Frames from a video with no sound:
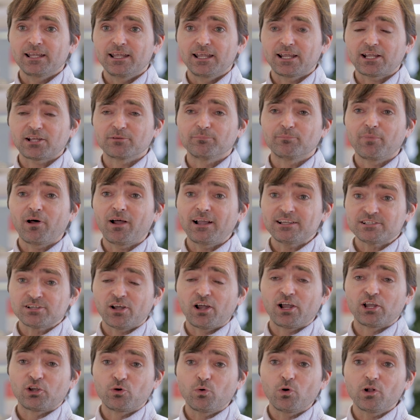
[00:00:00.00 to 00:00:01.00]
It combines
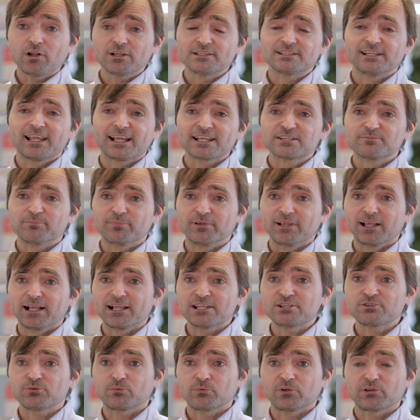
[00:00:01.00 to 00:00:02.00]
high-quality
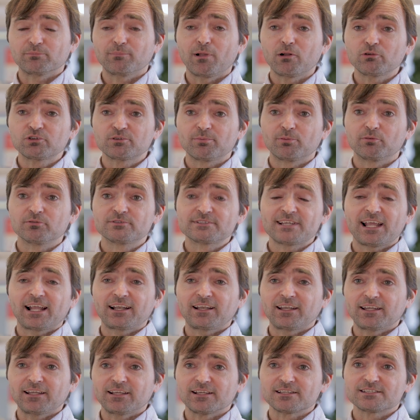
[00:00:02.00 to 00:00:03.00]
XPS with multiple
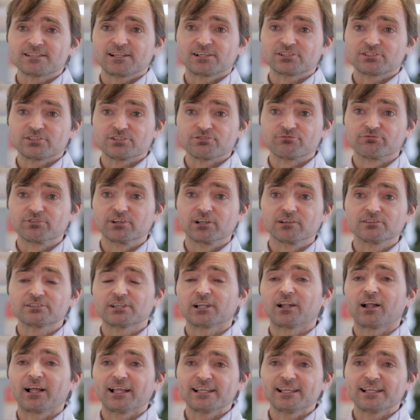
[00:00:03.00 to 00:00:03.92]
techniques such as reels and